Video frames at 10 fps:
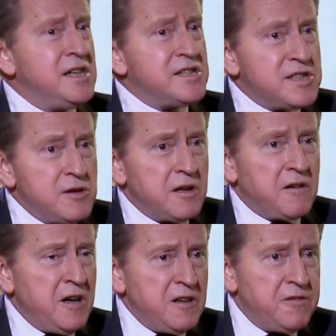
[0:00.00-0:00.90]
Sir,
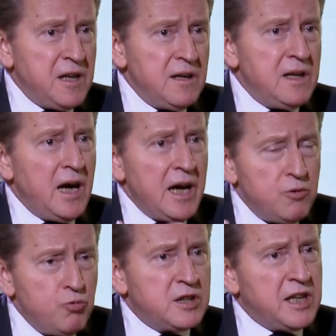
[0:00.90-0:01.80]
quite frankly, I
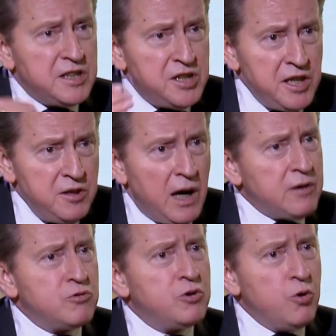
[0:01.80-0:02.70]
could continue,
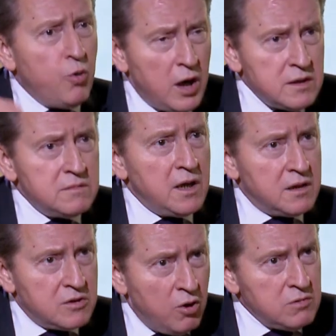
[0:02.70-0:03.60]
I could go on
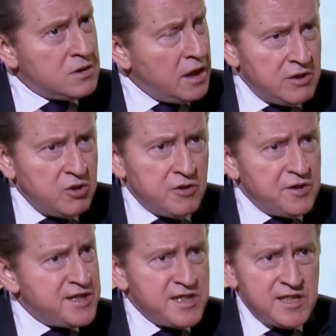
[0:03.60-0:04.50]
and on and on.
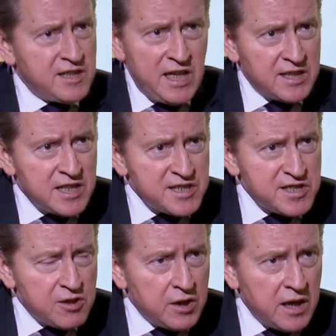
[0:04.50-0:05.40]
This is an endless
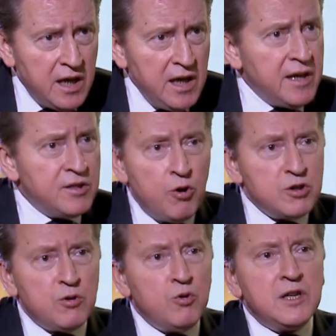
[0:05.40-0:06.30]
story.
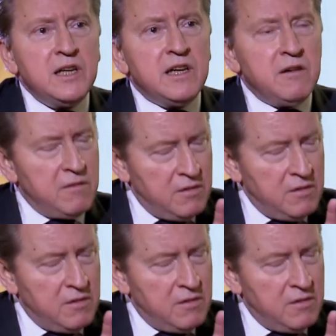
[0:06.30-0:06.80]
Not only,